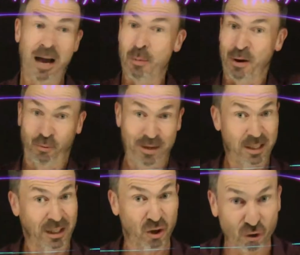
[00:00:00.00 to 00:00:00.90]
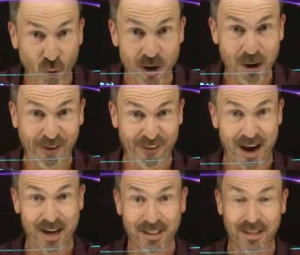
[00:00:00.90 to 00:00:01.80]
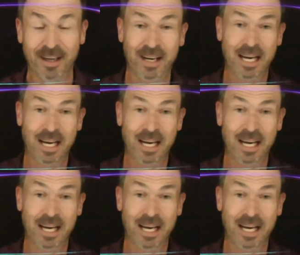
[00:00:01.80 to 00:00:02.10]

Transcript: I went through this extraordinarily fast,